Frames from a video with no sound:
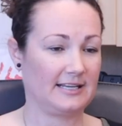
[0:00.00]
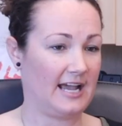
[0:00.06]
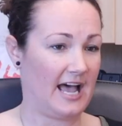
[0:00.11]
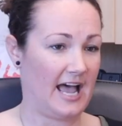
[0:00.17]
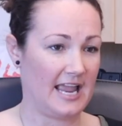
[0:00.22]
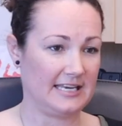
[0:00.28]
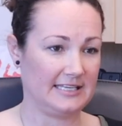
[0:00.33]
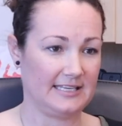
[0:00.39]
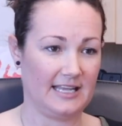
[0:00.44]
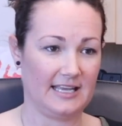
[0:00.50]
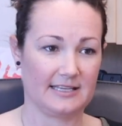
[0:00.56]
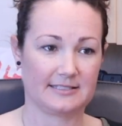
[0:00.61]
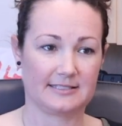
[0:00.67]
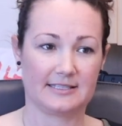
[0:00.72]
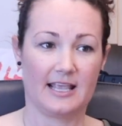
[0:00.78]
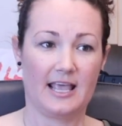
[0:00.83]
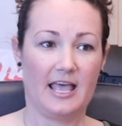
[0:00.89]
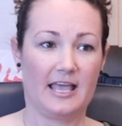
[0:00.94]

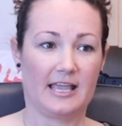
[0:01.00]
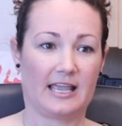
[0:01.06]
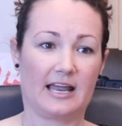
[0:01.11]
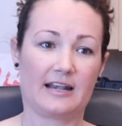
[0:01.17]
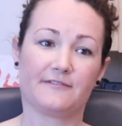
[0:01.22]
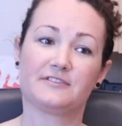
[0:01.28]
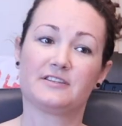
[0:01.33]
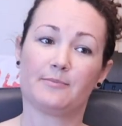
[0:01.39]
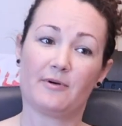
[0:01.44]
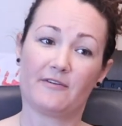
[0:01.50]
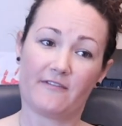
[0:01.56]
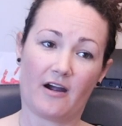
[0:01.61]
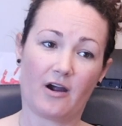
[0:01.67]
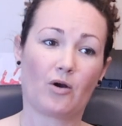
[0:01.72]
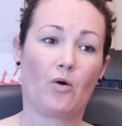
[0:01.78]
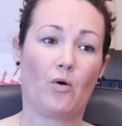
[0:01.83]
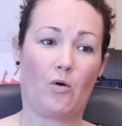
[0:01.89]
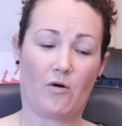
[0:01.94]
kindness, kind of some of
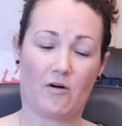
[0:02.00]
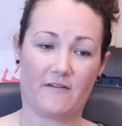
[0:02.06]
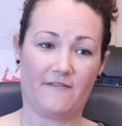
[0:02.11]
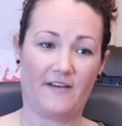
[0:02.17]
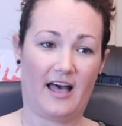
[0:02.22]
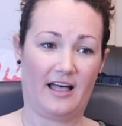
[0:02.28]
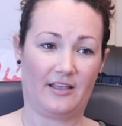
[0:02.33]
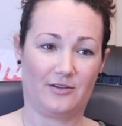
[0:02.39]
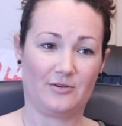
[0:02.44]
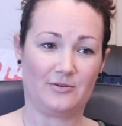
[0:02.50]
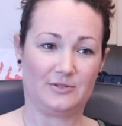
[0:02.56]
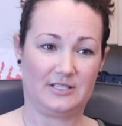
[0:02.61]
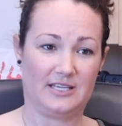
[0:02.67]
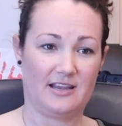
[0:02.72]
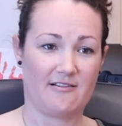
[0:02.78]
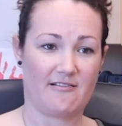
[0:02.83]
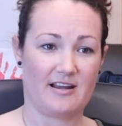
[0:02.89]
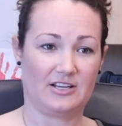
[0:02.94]
our core
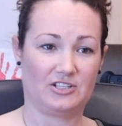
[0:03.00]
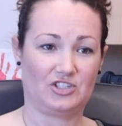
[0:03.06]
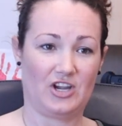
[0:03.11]
values here at